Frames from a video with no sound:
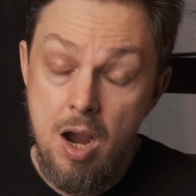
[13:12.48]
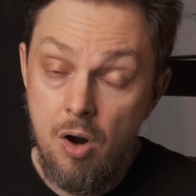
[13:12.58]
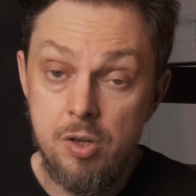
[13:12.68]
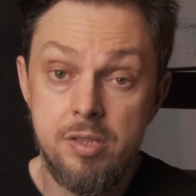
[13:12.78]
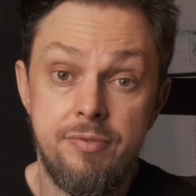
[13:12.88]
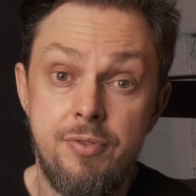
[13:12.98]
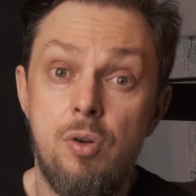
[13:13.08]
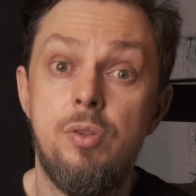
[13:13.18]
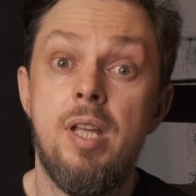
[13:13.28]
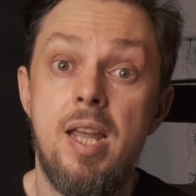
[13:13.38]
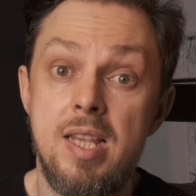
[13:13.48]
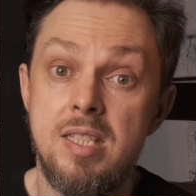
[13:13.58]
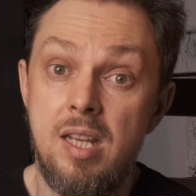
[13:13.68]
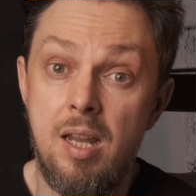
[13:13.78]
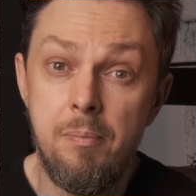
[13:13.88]
Orthophone has
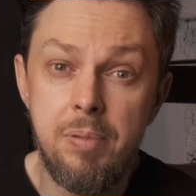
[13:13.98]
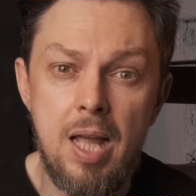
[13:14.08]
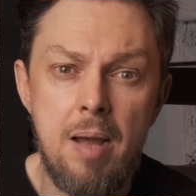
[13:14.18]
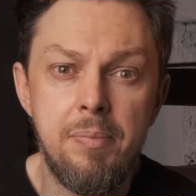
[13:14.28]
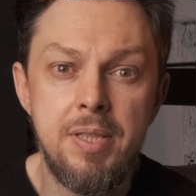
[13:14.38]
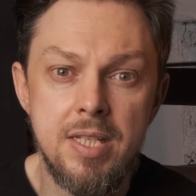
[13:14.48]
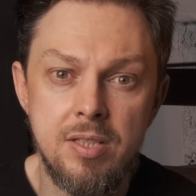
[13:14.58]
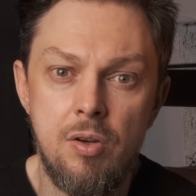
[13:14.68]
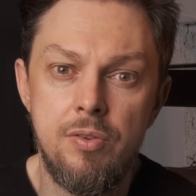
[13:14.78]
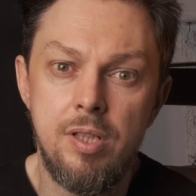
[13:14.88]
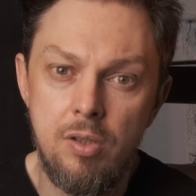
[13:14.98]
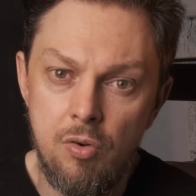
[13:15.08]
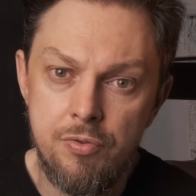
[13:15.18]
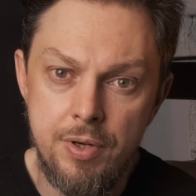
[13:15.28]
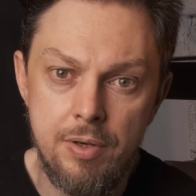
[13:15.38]
a plumpness on the low
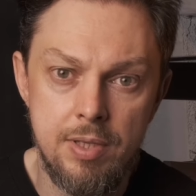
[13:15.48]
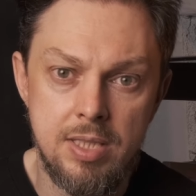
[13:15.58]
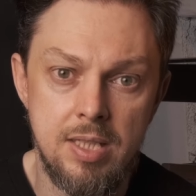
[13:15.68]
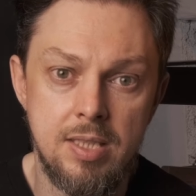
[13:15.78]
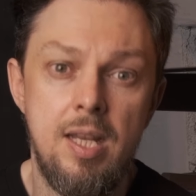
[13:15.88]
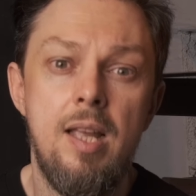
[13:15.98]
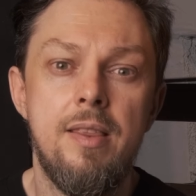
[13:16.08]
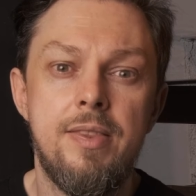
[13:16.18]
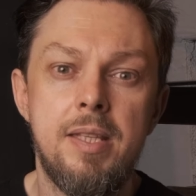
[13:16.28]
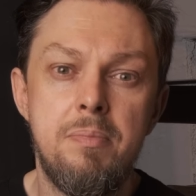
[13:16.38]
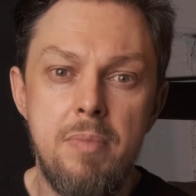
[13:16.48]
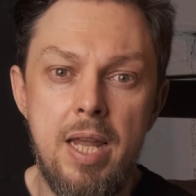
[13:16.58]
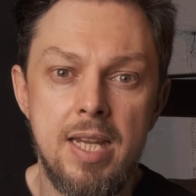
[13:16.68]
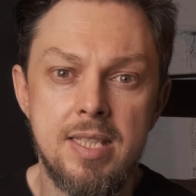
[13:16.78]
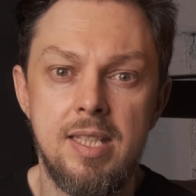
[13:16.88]
frequencies that
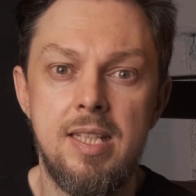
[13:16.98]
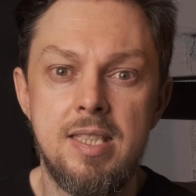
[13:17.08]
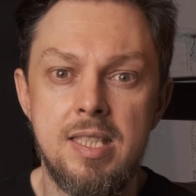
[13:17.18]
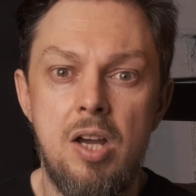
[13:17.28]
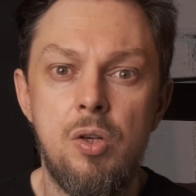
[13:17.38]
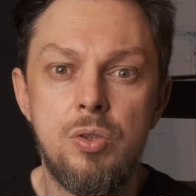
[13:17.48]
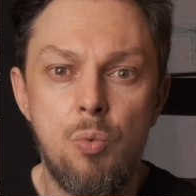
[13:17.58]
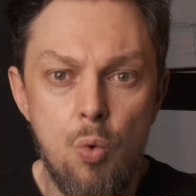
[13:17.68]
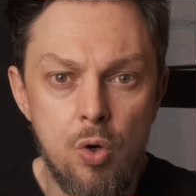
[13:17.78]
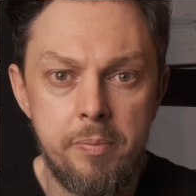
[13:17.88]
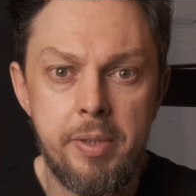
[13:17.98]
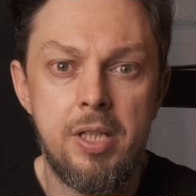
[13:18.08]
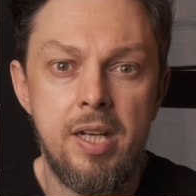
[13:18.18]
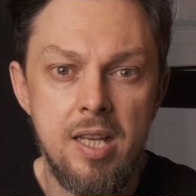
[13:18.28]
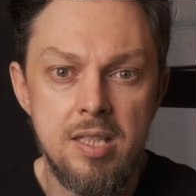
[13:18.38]
makes it sound
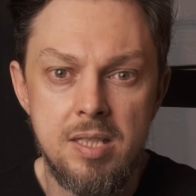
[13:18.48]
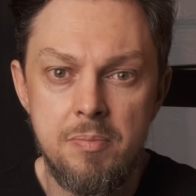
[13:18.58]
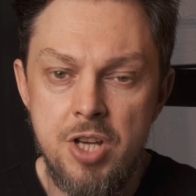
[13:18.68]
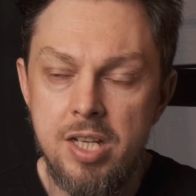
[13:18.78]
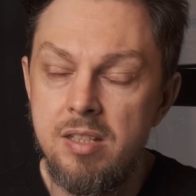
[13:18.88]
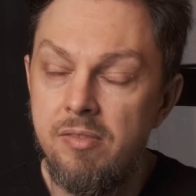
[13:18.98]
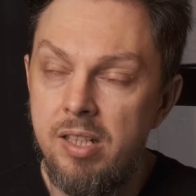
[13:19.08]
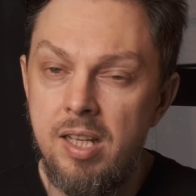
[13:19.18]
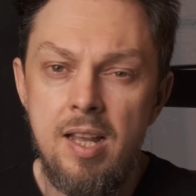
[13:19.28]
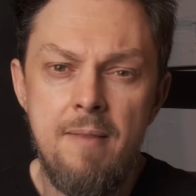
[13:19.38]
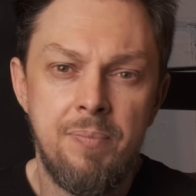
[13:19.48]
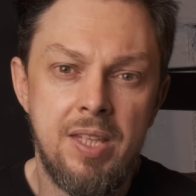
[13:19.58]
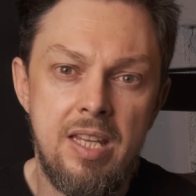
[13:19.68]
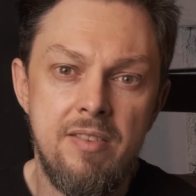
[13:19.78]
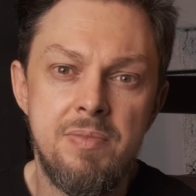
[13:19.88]
warmer and subjectively
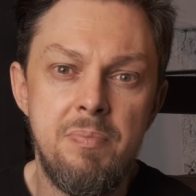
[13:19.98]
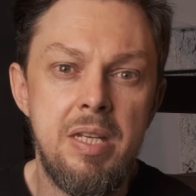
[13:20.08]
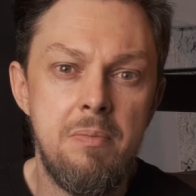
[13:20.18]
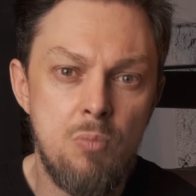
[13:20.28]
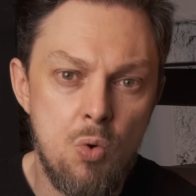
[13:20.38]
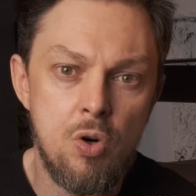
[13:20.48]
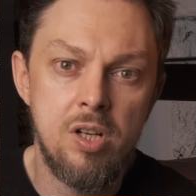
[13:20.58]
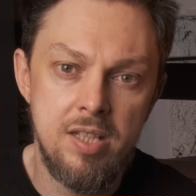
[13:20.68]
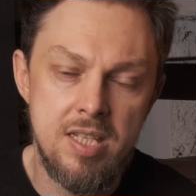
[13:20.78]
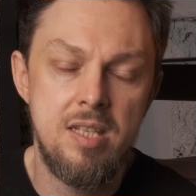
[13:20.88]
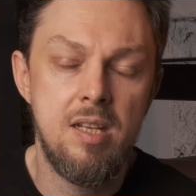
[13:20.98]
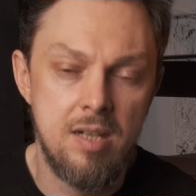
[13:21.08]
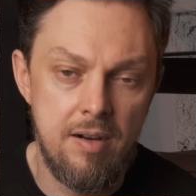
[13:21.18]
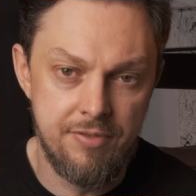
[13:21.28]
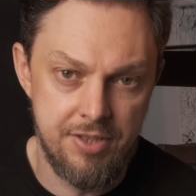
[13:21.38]
gives me more listening
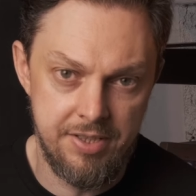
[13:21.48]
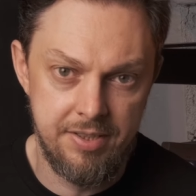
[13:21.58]
comfort.